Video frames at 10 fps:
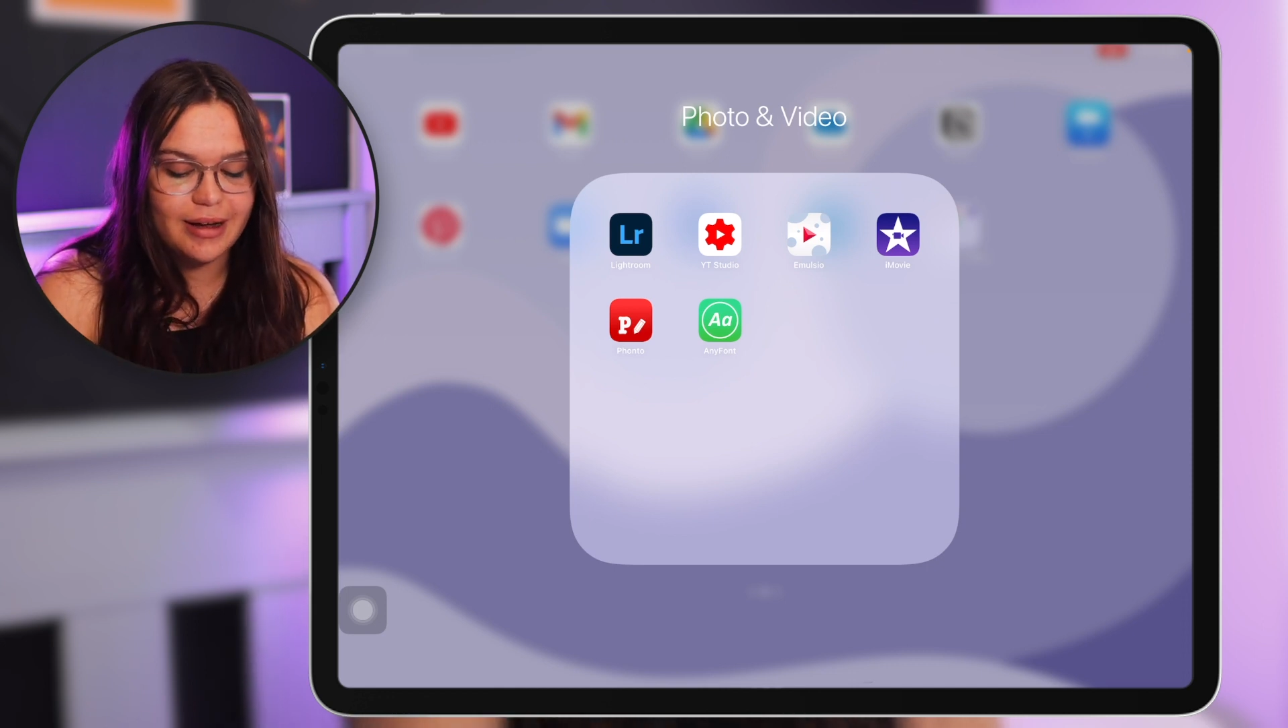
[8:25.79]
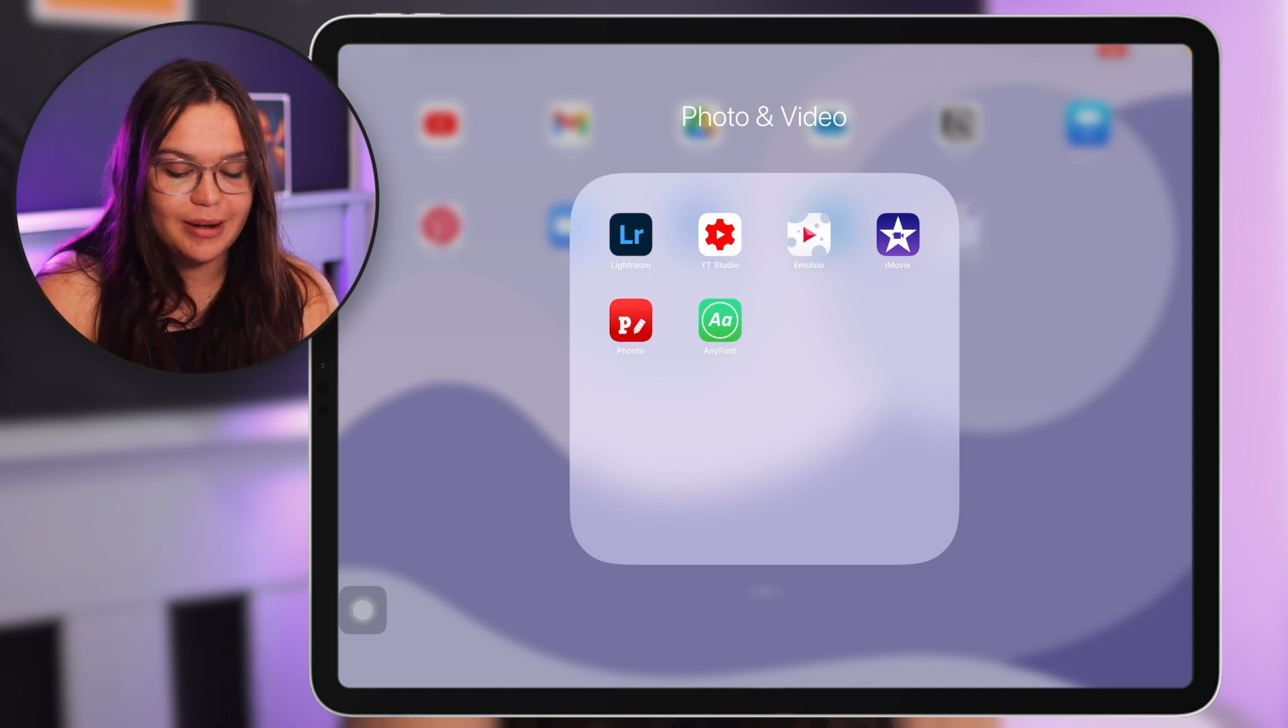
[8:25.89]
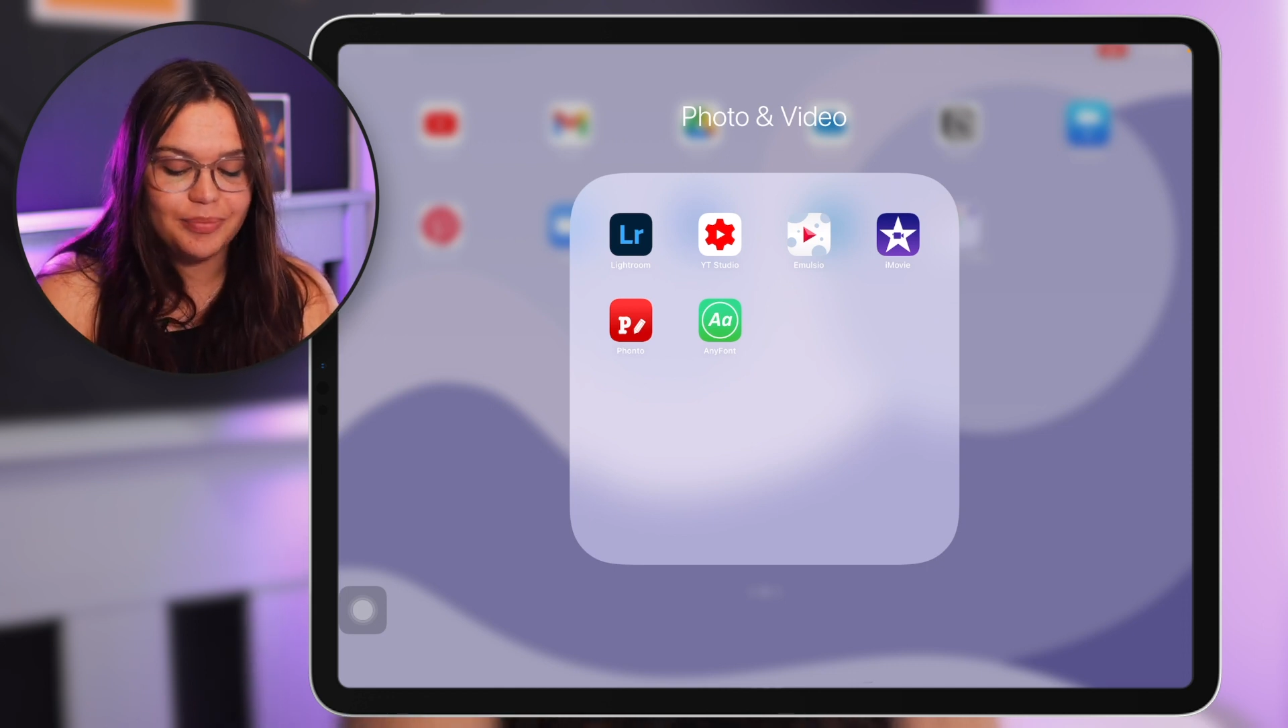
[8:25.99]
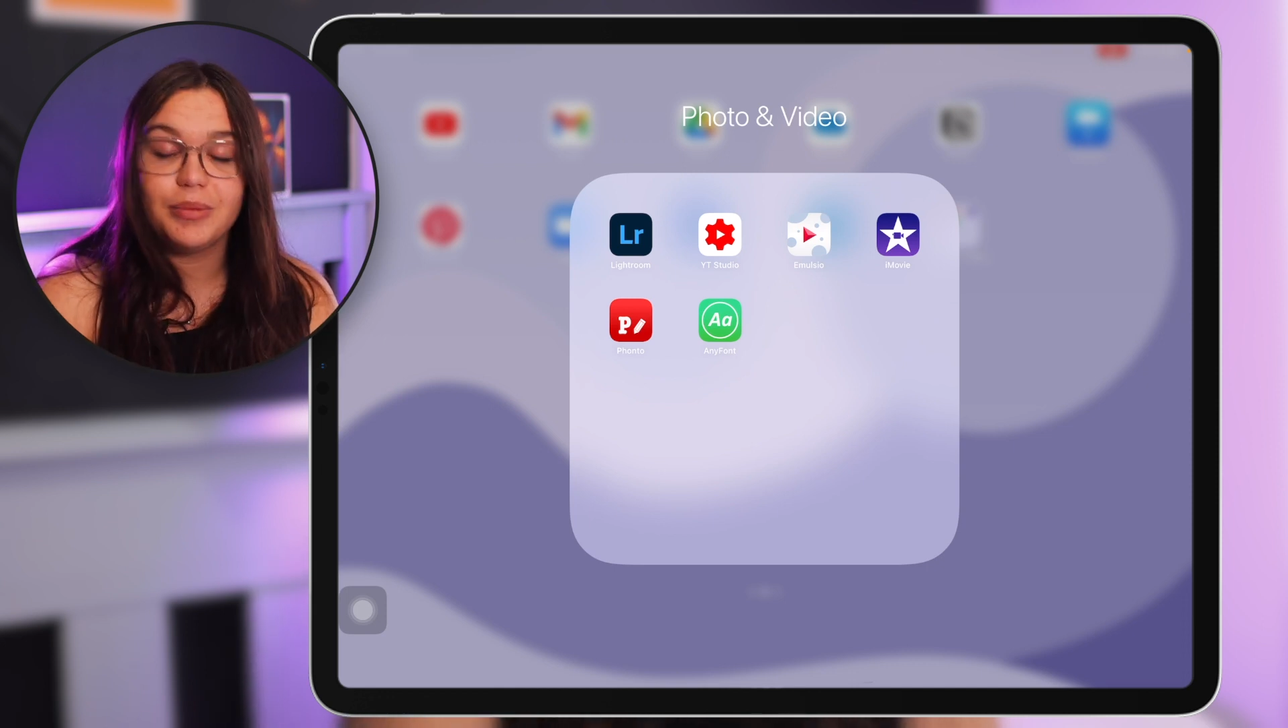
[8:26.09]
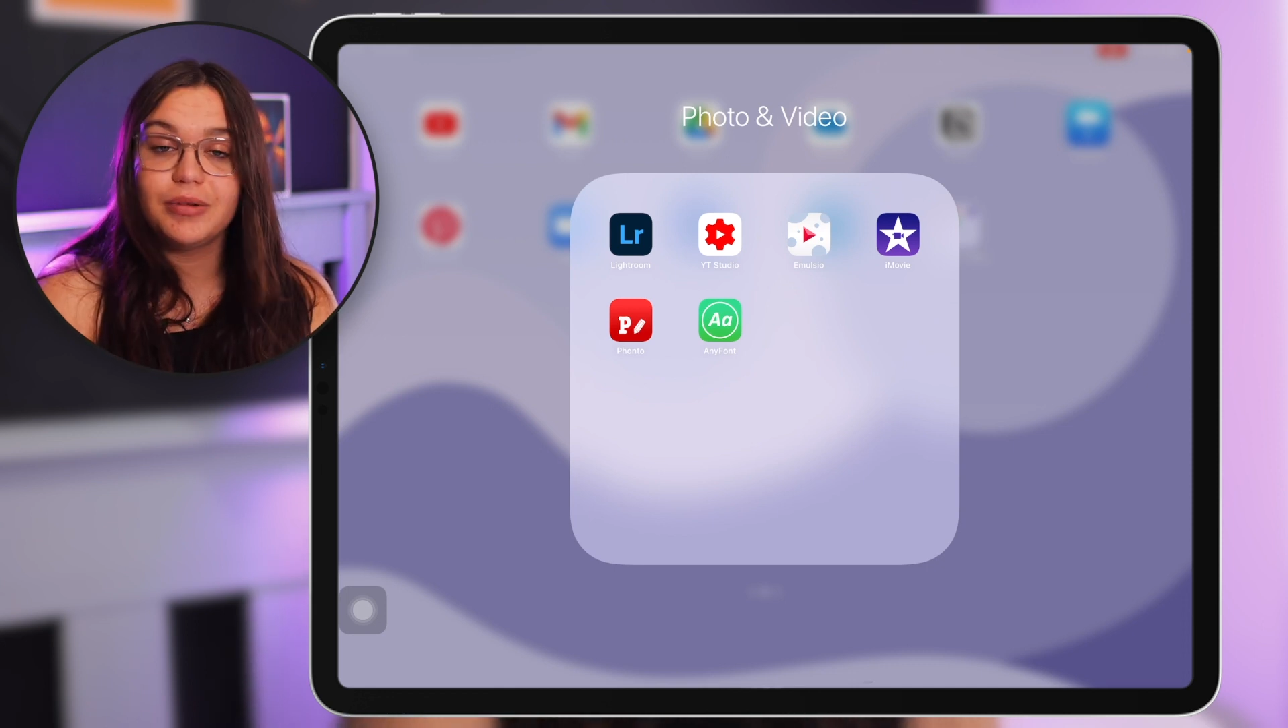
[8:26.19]

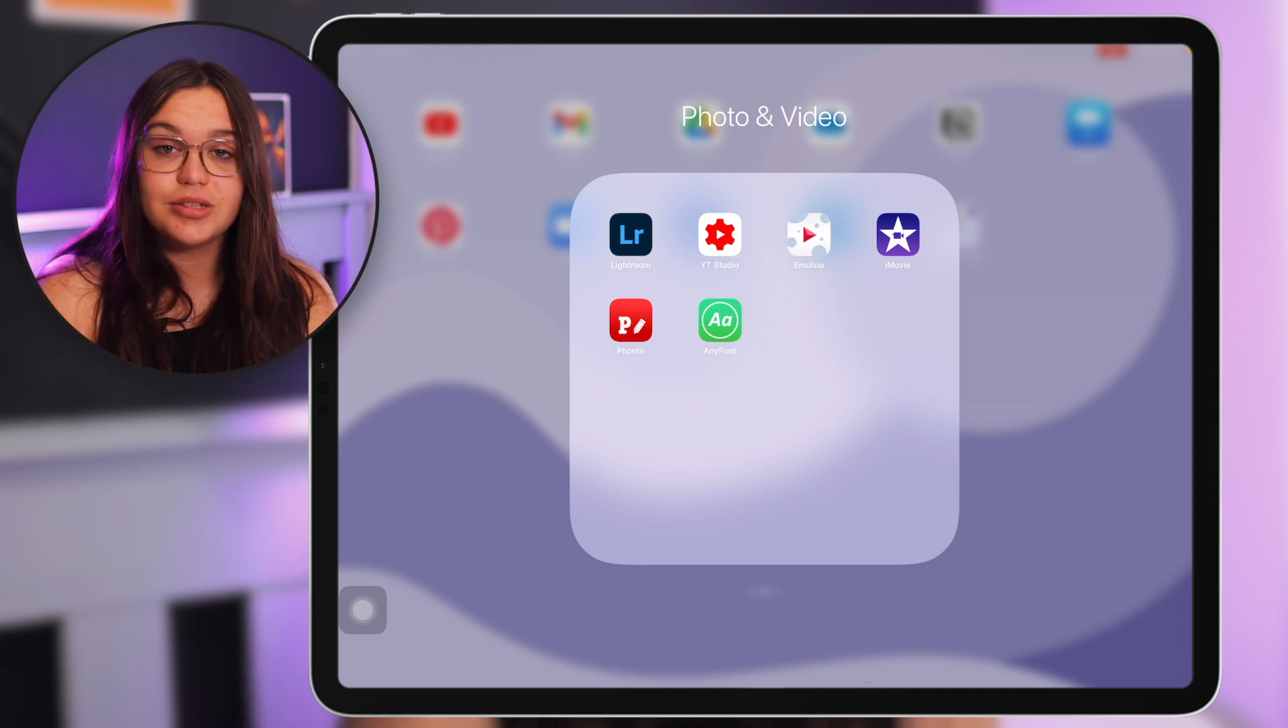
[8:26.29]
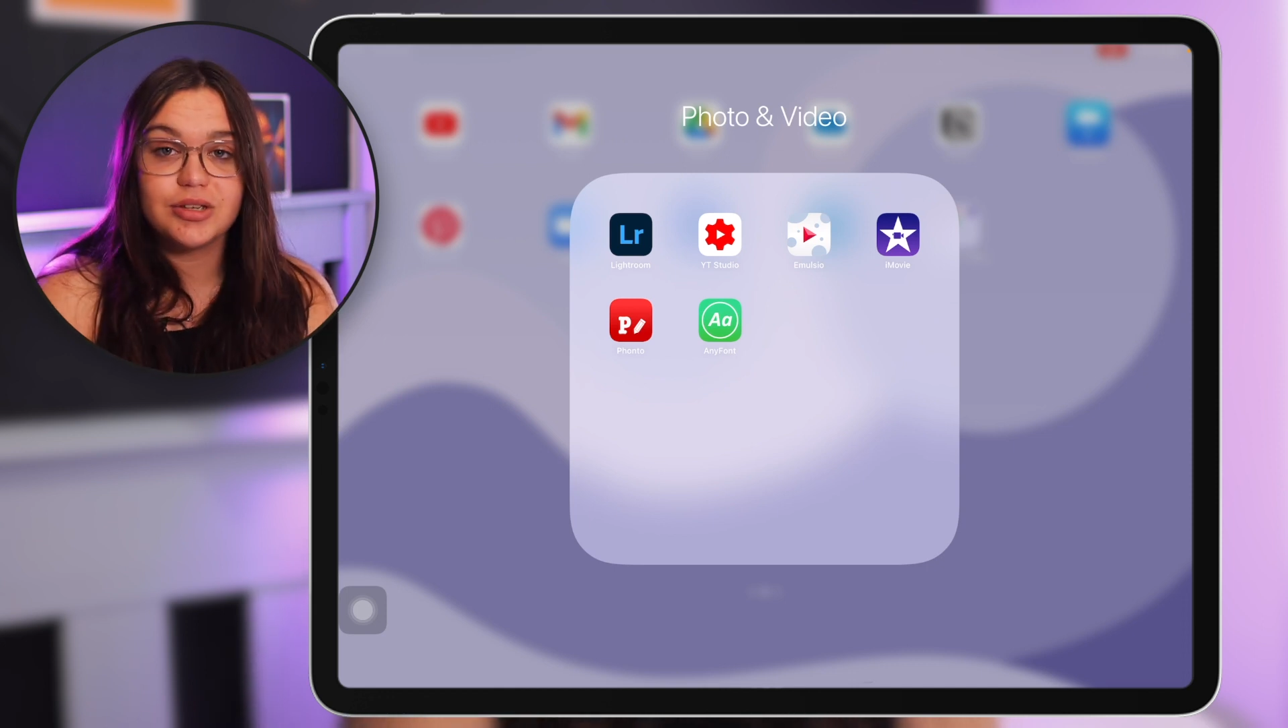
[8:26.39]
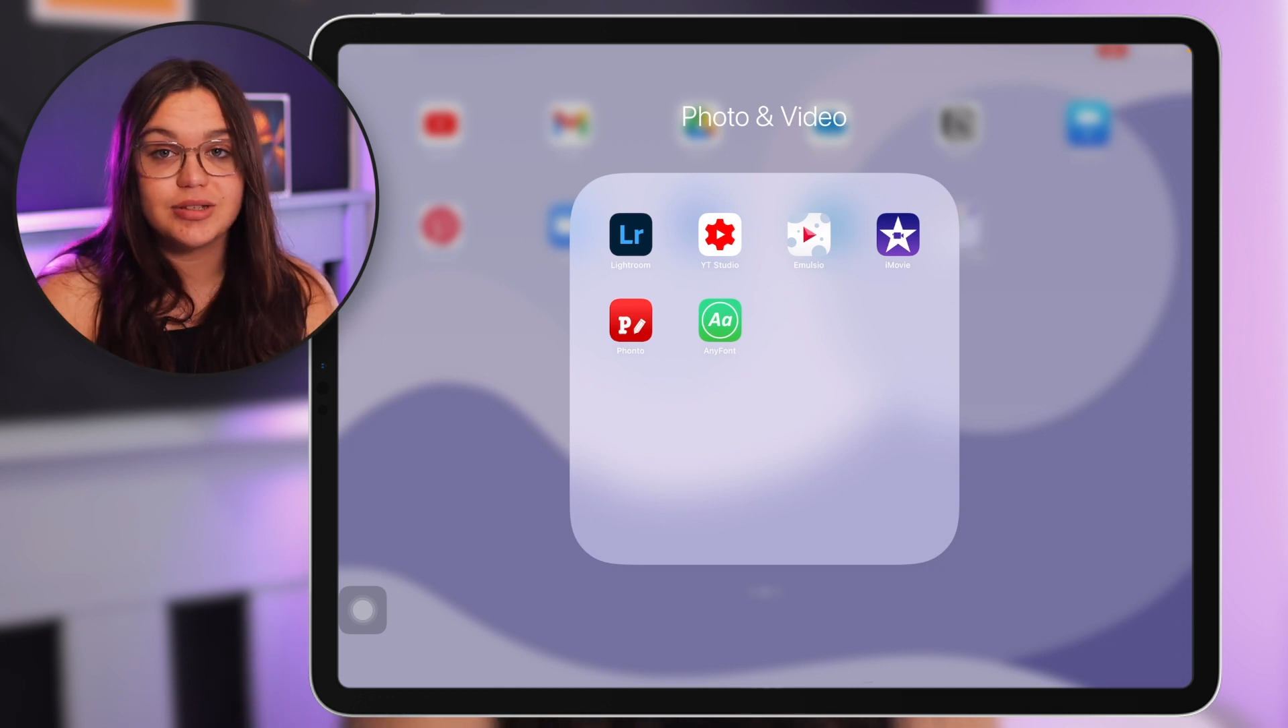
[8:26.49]
um, Emulsio